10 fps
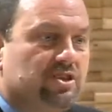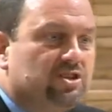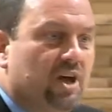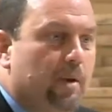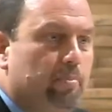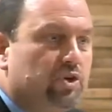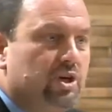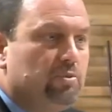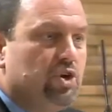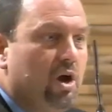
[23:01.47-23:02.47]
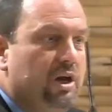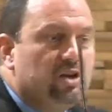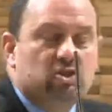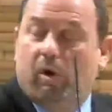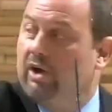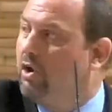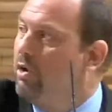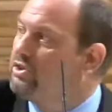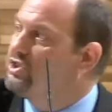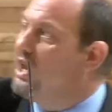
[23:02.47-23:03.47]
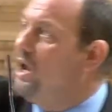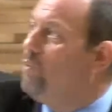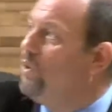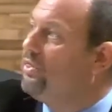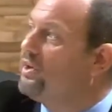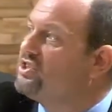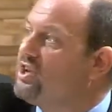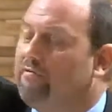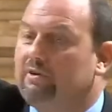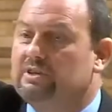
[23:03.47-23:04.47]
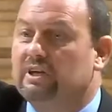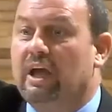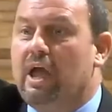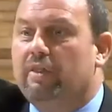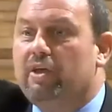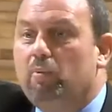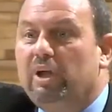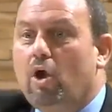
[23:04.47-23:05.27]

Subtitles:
discipleship journey, and so I don't stay with the 70. Then we